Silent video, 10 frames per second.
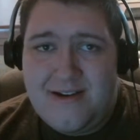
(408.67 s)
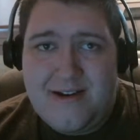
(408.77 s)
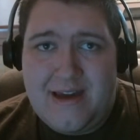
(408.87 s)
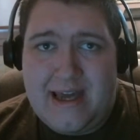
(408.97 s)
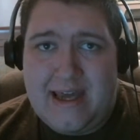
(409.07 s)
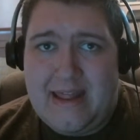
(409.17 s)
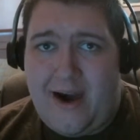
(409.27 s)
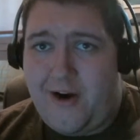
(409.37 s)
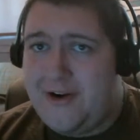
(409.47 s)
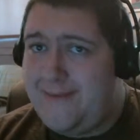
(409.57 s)
and
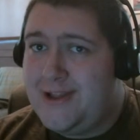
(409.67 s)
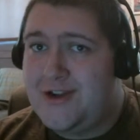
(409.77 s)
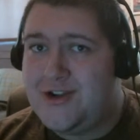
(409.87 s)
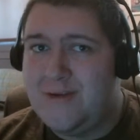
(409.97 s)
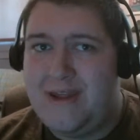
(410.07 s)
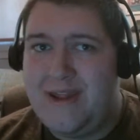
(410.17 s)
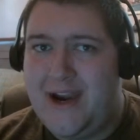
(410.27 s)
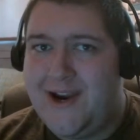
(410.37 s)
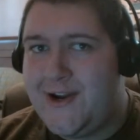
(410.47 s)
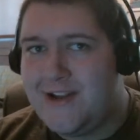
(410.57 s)
all your music should be
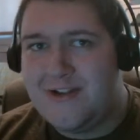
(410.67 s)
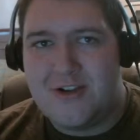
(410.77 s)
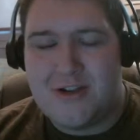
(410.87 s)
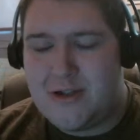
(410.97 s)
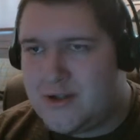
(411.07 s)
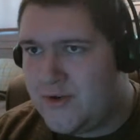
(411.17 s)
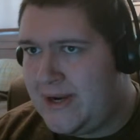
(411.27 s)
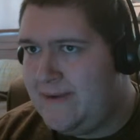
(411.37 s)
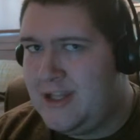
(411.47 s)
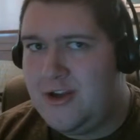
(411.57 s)
there. You can just stream it